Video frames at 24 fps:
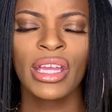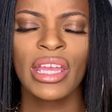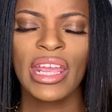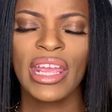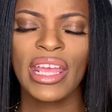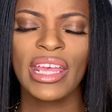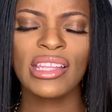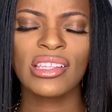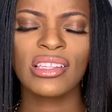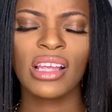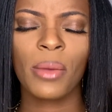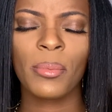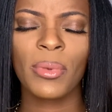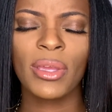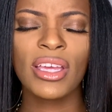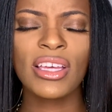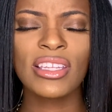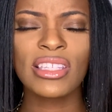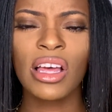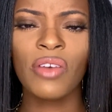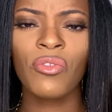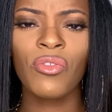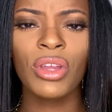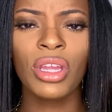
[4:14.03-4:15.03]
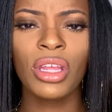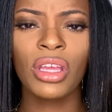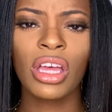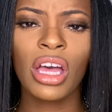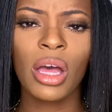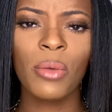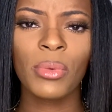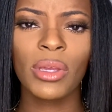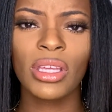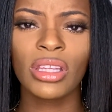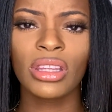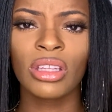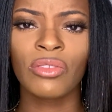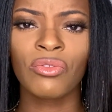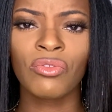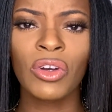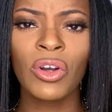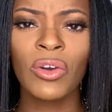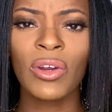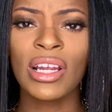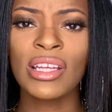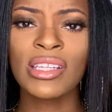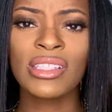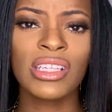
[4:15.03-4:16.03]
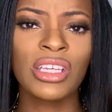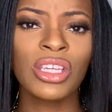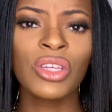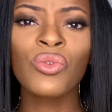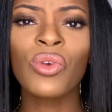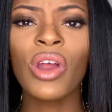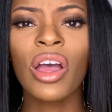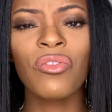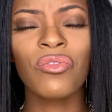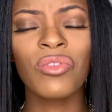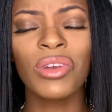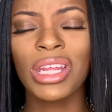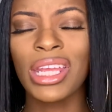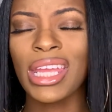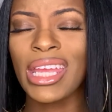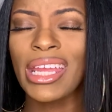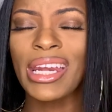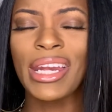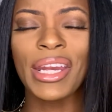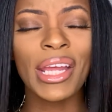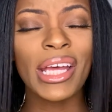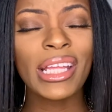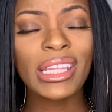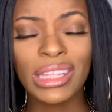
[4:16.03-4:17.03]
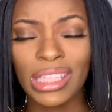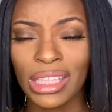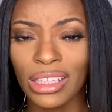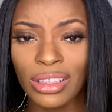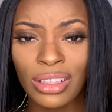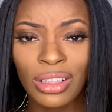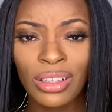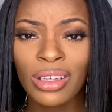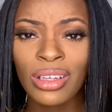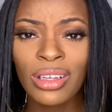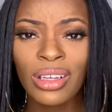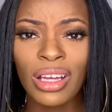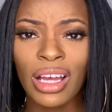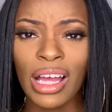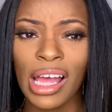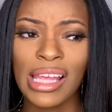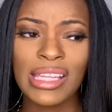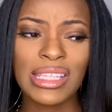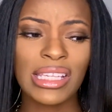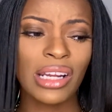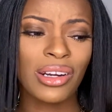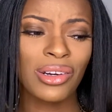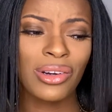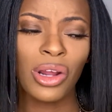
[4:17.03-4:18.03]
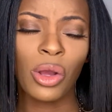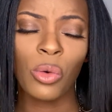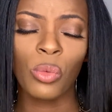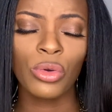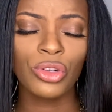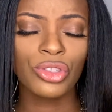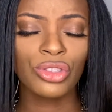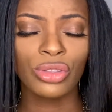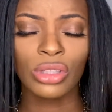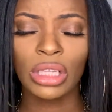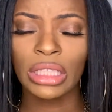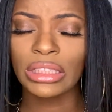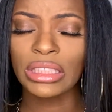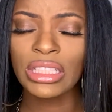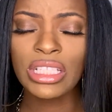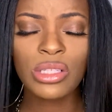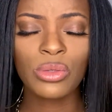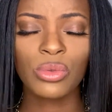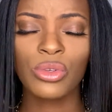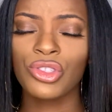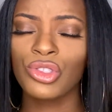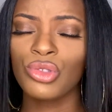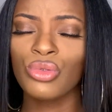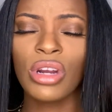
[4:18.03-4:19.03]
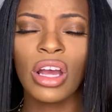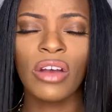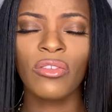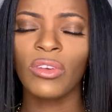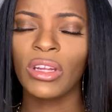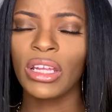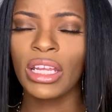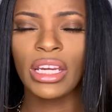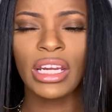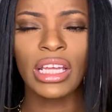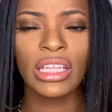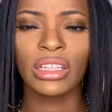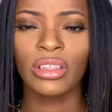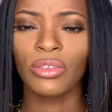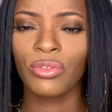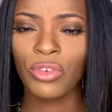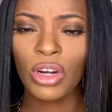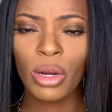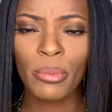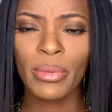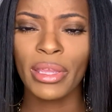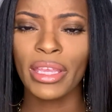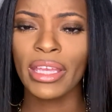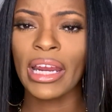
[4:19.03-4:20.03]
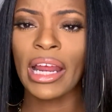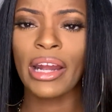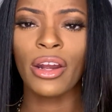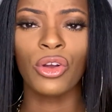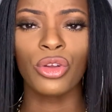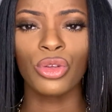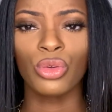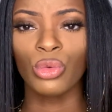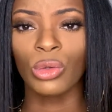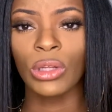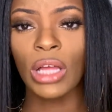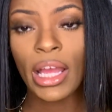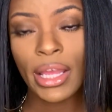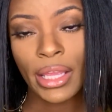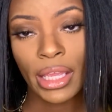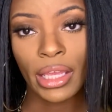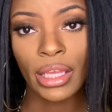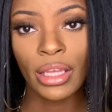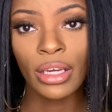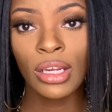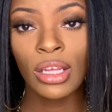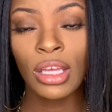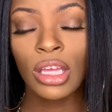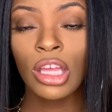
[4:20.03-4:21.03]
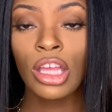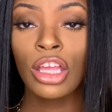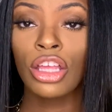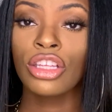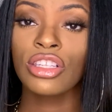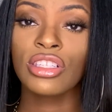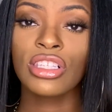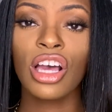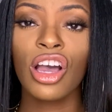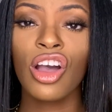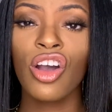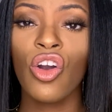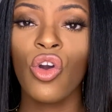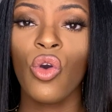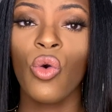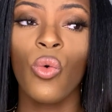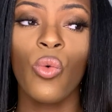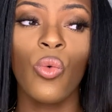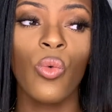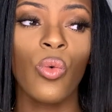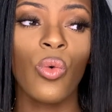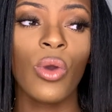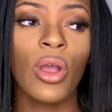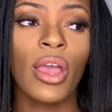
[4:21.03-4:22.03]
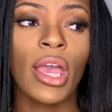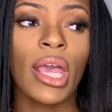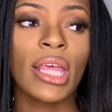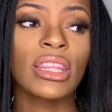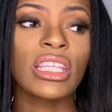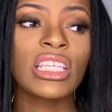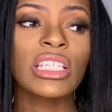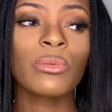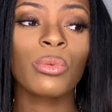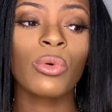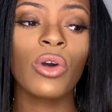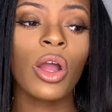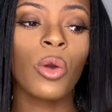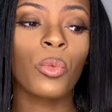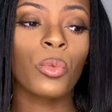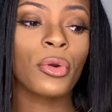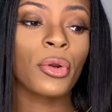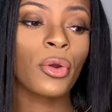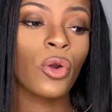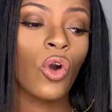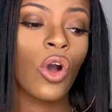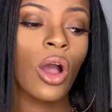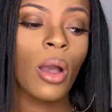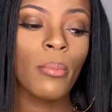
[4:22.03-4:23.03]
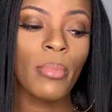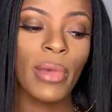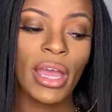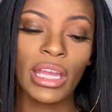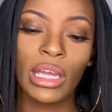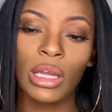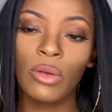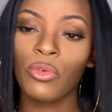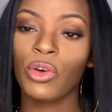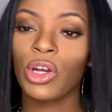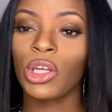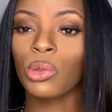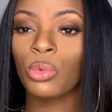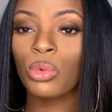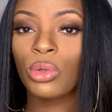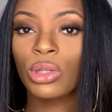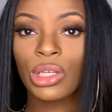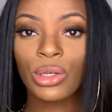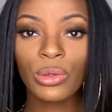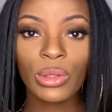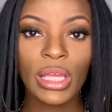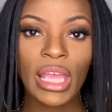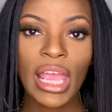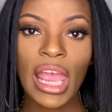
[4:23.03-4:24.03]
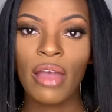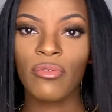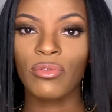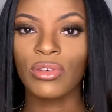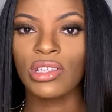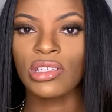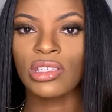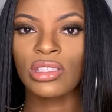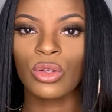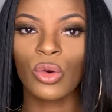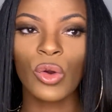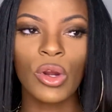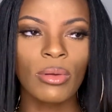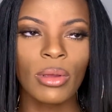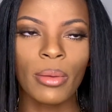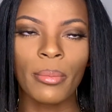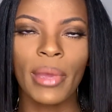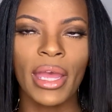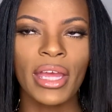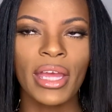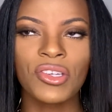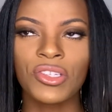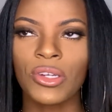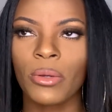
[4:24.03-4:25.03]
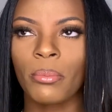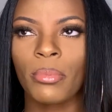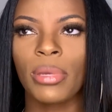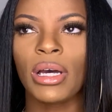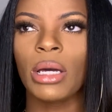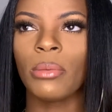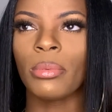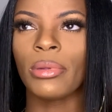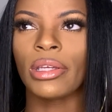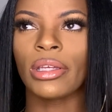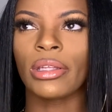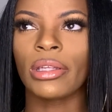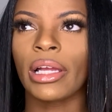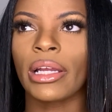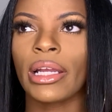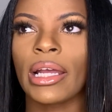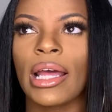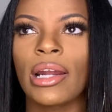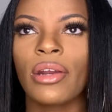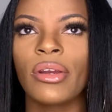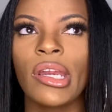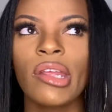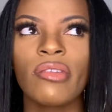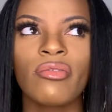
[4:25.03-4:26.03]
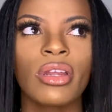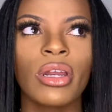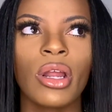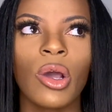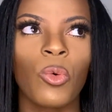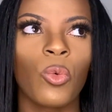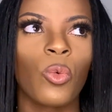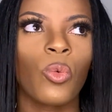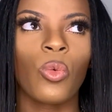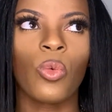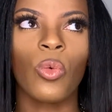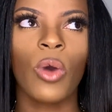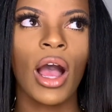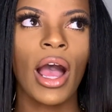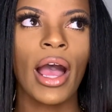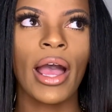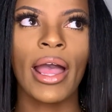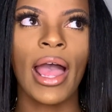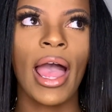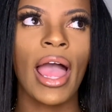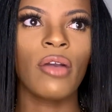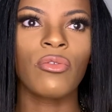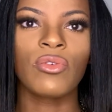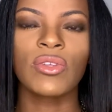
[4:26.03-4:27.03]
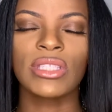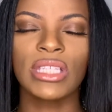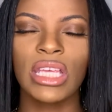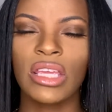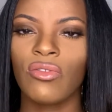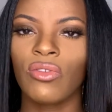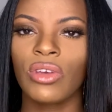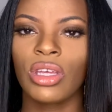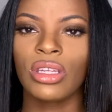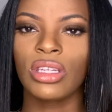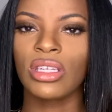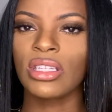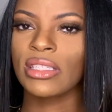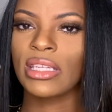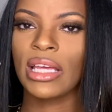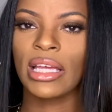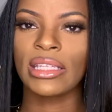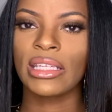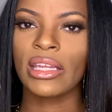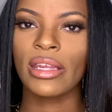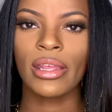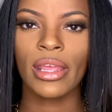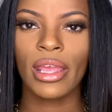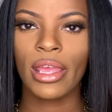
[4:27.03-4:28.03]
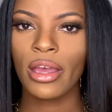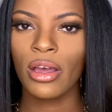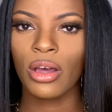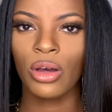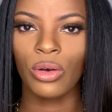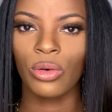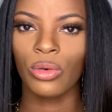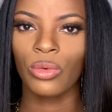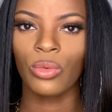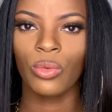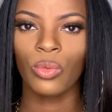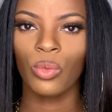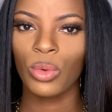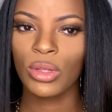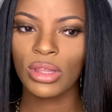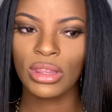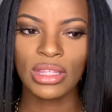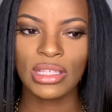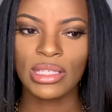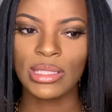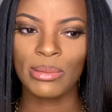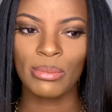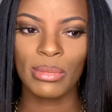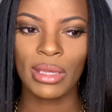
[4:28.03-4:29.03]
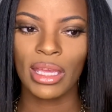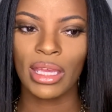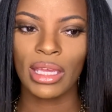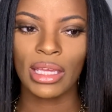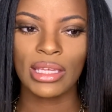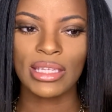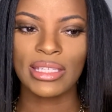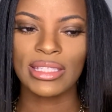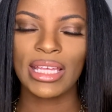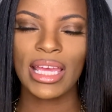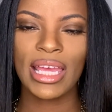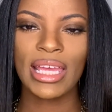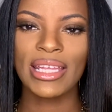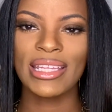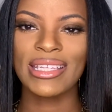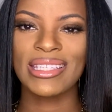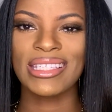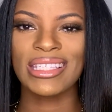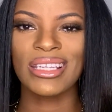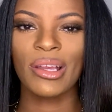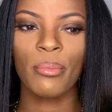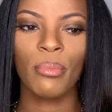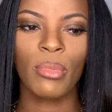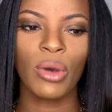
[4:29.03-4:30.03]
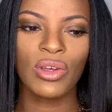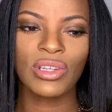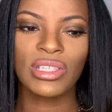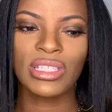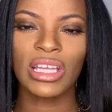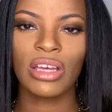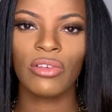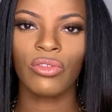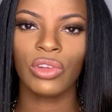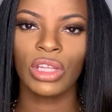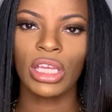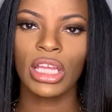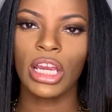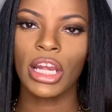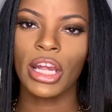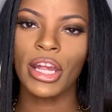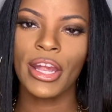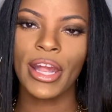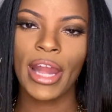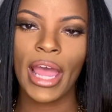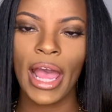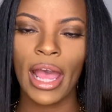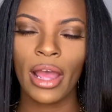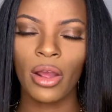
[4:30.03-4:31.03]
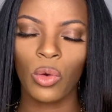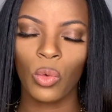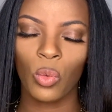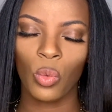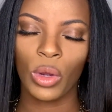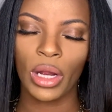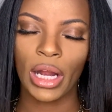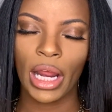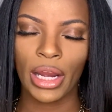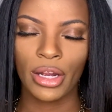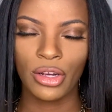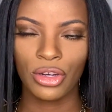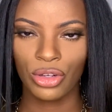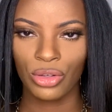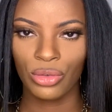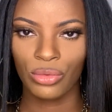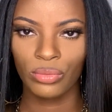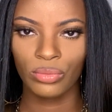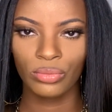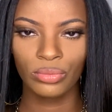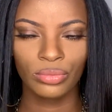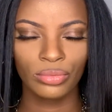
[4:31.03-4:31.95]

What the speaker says: He's like, because I'm finna come get the phone. I said, you're not finna get nothing. I said, I don't know what you thought this was. You're not finna get nothing from me, and I know you lying. So at this point, we're going back and forth. We're literally having a screaming match in public. Like, I don't even know why I was even decided to yell with this man, because that is most definitely not what I do.